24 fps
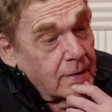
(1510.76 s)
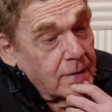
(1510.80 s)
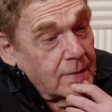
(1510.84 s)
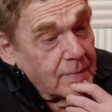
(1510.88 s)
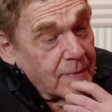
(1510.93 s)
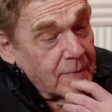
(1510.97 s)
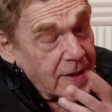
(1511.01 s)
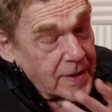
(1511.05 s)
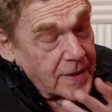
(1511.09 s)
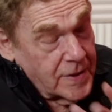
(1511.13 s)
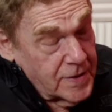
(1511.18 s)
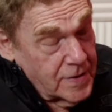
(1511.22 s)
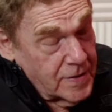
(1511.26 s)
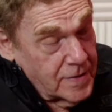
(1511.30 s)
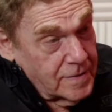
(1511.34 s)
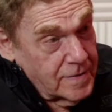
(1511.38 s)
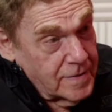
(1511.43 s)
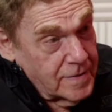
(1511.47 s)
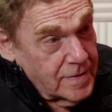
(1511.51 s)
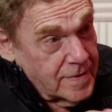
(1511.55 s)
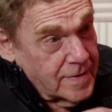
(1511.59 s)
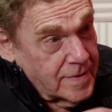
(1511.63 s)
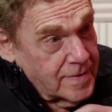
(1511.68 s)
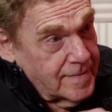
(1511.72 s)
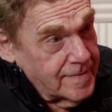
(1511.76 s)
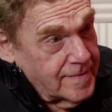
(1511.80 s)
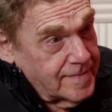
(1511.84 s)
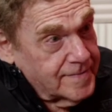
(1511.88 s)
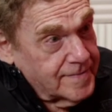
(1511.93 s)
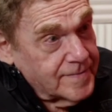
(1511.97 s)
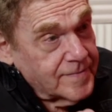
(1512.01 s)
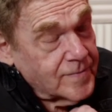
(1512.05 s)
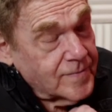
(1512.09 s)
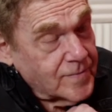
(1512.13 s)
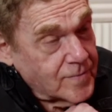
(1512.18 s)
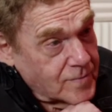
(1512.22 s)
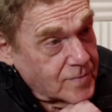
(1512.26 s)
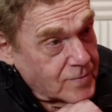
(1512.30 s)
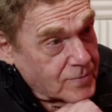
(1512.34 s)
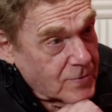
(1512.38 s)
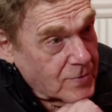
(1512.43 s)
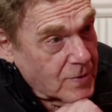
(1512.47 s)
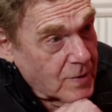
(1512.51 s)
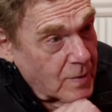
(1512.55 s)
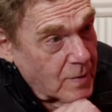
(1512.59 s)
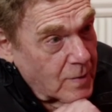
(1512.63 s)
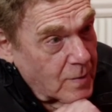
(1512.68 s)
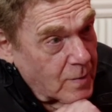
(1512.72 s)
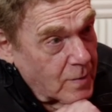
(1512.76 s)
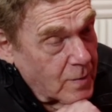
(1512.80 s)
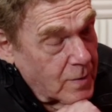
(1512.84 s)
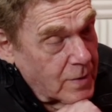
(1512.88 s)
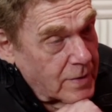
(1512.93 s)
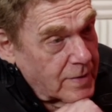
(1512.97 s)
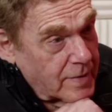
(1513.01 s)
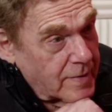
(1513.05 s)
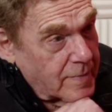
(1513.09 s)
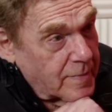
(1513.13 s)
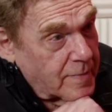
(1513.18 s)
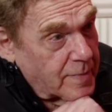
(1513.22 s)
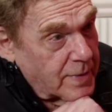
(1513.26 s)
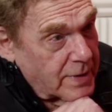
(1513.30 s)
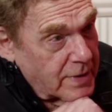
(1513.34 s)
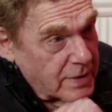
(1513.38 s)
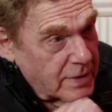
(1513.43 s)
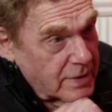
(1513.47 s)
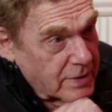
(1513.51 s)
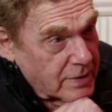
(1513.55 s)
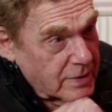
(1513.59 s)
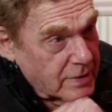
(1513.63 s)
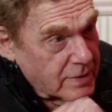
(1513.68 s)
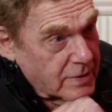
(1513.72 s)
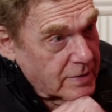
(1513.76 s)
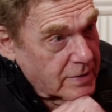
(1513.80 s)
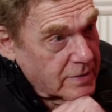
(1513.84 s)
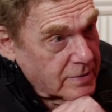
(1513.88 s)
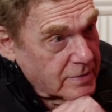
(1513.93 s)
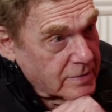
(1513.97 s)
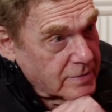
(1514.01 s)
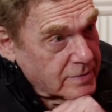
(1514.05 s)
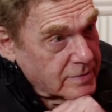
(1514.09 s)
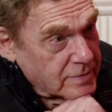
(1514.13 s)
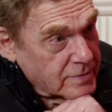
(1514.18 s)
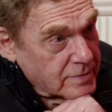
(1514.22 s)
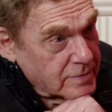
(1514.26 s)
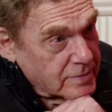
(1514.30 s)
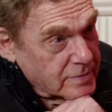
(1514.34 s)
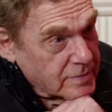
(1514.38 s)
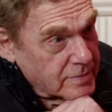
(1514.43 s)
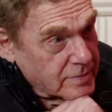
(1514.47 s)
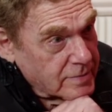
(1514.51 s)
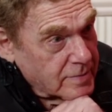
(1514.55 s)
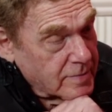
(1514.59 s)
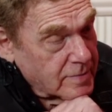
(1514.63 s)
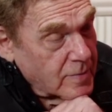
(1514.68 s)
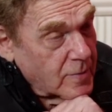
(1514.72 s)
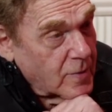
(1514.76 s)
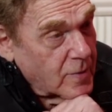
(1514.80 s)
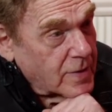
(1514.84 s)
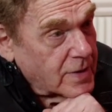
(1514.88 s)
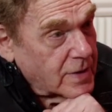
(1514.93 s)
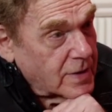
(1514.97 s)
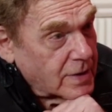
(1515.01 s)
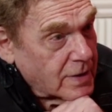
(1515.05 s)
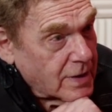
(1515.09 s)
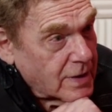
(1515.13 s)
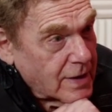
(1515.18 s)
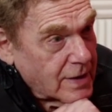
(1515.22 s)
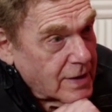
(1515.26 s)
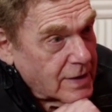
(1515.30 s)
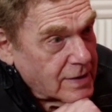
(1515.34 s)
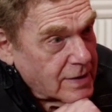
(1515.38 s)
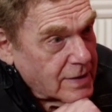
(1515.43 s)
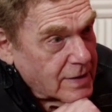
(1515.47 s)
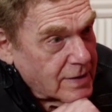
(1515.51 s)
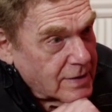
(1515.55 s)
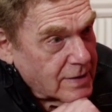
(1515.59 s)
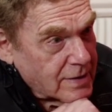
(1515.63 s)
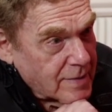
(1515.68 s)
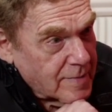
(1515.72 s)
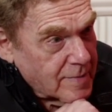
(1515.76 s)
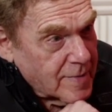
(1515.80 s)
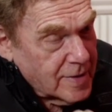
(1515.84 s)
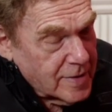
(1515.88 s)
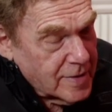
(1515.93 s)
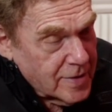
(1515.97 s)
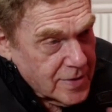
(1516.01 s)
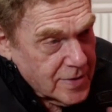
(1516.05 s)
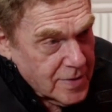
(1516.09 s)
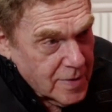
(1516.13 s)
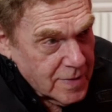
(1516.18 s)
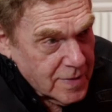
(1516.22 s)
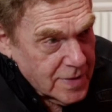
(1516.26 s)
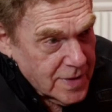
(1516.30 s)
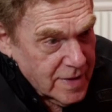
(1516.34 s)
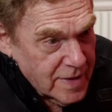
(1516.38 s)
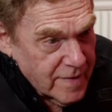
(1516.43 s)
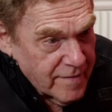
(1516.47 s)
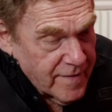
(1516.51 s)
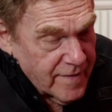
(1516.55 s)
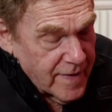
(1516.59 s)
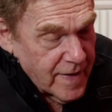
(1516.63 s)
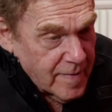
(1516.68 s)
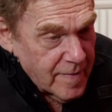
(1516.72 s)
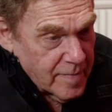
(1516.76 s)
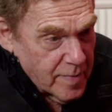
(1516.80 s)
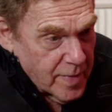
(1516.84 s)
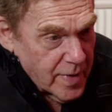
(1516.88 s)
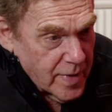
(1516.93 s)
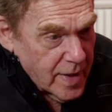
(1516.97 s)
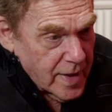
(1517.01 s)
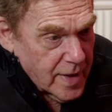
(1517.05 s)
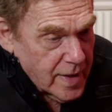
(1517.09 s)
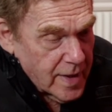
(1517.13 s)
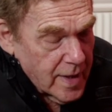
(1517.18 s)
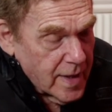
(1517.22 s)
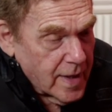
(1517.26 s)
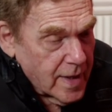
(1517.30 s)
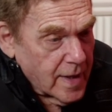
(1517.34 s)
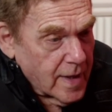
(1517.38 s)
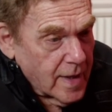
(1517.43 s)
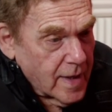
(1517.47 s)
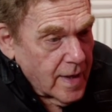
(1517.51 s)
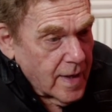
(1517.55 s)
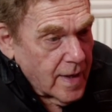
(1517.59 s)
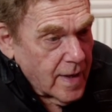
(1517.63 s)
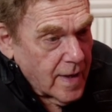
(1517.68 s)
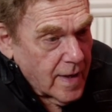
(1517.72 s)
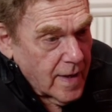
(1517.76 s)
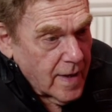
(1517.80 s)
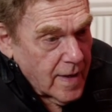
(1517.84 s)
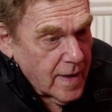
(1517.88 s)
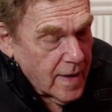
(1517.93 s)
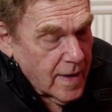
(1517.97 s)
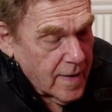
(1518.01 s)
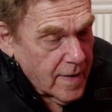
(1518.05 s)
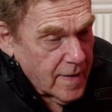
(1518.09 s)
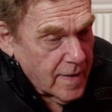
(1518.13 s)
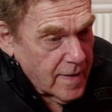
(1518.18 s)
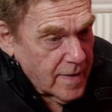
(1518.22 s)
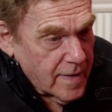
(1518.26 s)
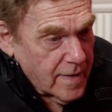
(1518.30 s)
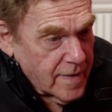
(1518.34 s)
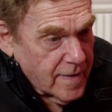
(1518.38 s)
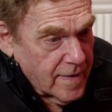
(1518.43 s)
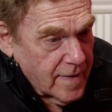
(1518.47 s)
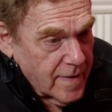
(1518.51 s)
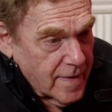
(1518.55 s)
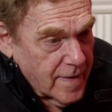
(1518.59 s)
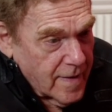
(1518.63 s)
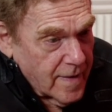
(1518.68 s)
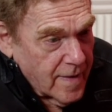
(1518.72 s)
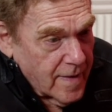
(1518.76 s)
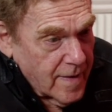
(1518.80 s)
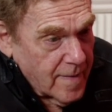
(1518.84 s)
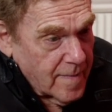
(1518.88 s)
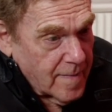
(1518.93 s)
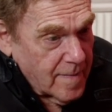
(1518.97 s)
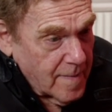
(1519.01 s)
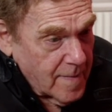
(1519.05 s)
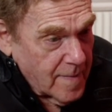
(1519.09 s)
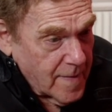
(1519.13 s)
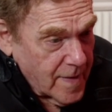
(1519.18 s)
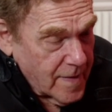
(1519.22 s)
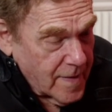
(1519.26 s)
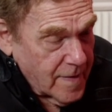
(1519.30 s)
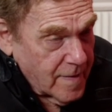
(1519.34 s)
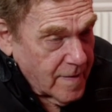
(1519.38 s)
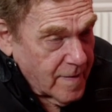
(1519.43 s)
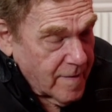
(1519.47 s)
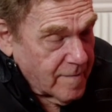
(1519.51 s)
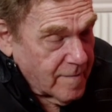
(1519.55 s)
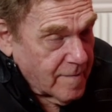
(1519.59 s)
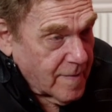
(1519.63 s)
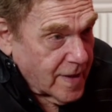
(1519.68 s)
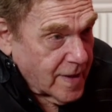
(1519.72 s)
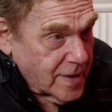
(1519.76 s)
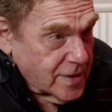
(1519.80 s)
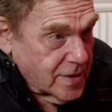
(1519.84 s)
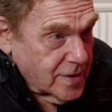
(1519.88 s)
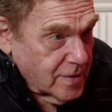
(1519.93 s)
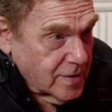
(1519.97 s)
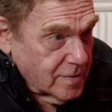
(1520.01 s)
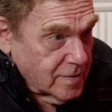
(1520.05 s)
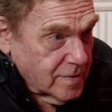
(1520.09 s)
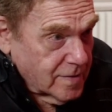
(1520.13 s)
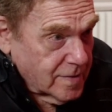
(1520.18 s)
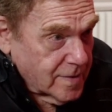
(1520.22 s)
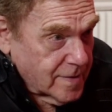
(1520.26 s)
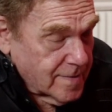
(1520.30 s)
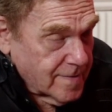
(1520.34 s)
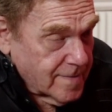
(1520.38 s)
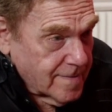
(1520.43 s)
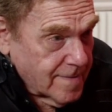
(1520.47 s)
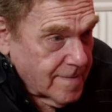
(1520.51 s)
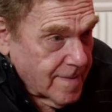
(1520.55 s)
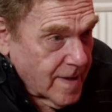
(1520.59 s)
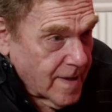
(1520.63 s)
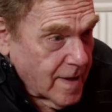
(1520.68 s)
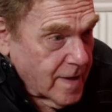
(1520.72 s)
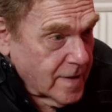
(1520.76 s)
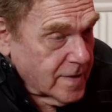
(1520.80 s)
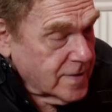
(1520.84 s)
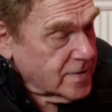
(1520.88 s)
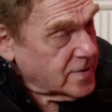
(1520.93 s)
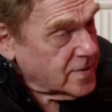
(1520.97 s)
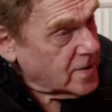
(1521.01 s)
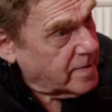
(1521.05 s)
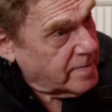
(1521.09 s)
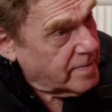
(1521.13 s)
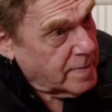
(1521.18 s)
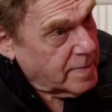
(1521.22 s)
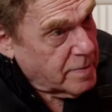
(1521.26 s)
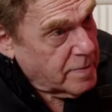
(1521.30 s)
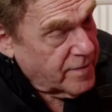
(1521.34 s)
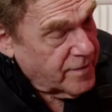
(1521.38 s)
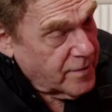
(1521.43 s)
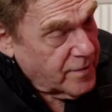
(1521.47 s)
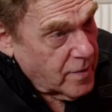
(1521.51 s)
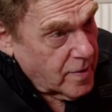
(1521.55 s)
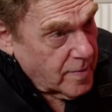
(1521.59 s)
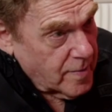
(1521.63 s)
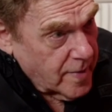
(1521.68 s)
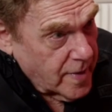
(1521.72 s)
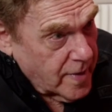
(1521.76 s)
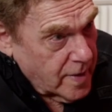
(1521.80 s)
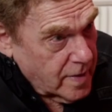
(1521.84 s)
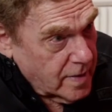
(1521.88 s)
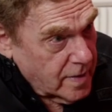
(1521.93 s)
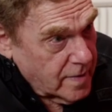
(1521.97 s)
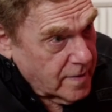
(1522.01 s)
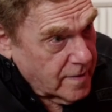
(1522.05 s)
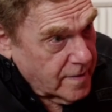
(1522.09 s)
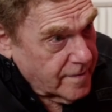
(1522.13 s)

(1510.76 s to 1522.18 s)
My children wouldn't be here, more than likely. I mean, there's always an event, but the mother of my children saw me perform here.